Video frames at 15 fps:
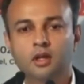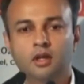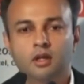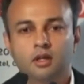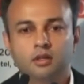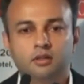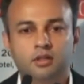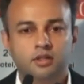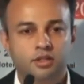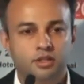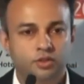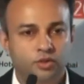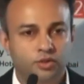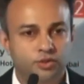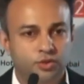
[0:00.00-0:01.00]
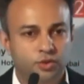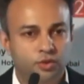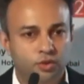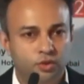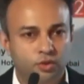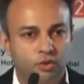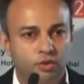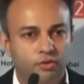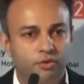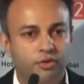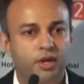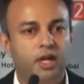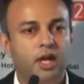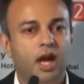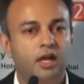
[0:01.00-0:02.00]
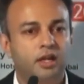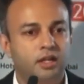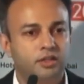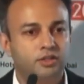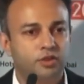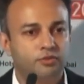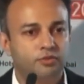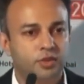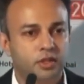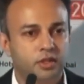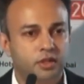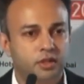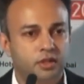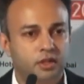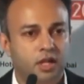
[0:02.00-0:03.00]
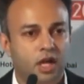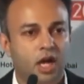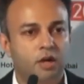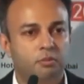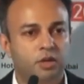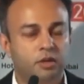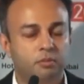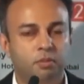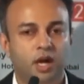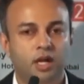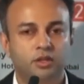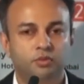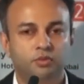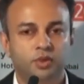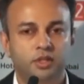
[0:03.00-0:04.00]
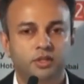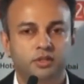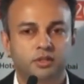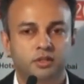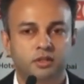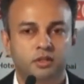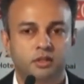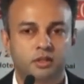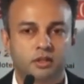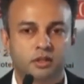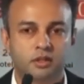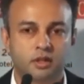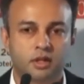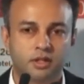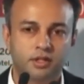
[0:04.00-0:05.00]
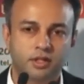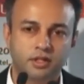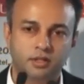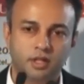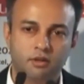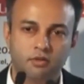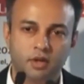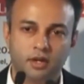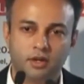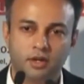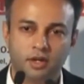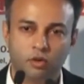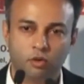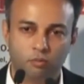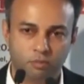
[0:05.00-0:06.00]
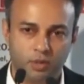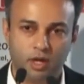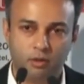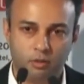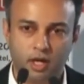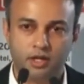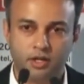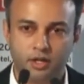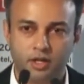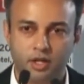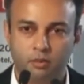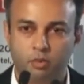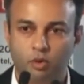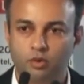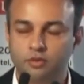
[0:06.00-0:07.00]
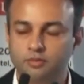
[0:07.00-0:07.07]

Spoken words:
This is also regardless of the carbon pathways countries have agreed upon.